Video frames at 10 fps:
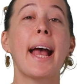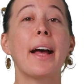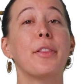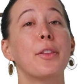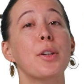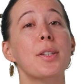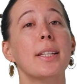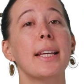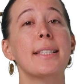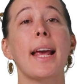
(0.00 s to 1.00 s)
and
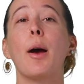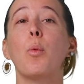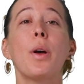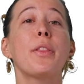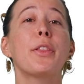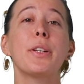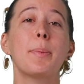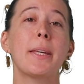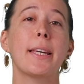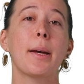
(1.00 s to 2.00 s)
Thursdays at one thirty
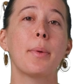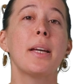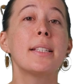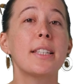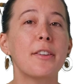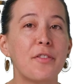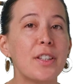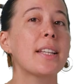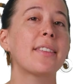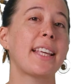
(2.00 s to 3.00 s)
p m to
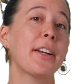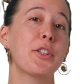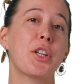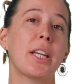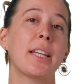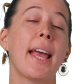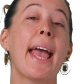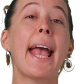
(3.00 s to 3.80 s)
visit that sheet